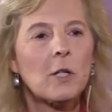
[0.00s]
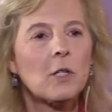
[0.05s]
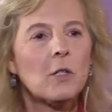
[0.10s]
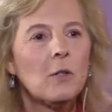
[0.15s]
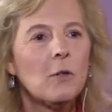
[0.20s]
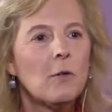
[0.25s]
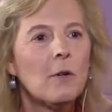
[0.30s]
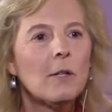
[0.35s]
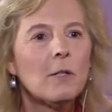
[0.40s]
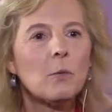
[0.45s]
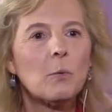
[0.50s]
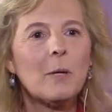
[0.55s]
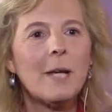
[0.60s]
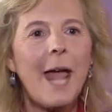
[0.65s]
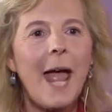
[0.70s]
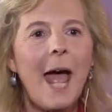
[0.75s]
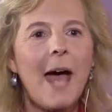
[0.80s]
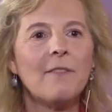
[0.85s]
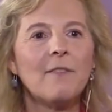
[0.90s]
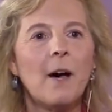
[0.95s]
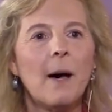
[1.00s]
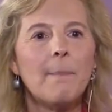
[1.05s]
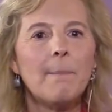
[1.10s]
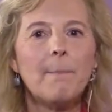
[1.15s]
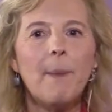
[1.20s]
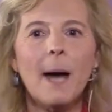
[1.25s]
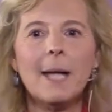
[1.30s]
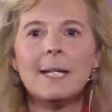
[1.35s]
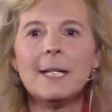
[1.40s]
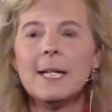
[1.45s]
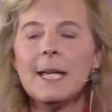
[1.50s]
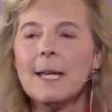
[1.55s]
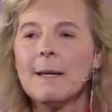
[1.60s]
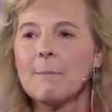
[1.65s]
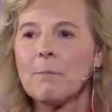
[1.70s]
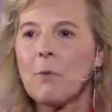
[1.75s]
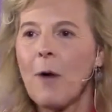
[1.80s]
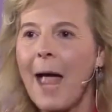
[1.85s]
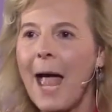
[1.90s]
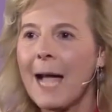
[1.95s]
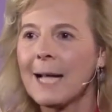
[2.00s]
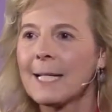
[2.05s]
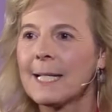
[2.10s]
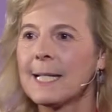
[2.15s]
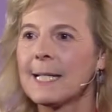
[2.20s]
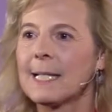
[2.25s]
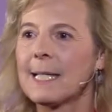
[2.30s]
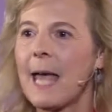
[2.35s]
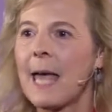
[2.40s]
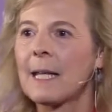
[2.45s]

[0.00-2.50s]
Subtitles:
students would have abundant practice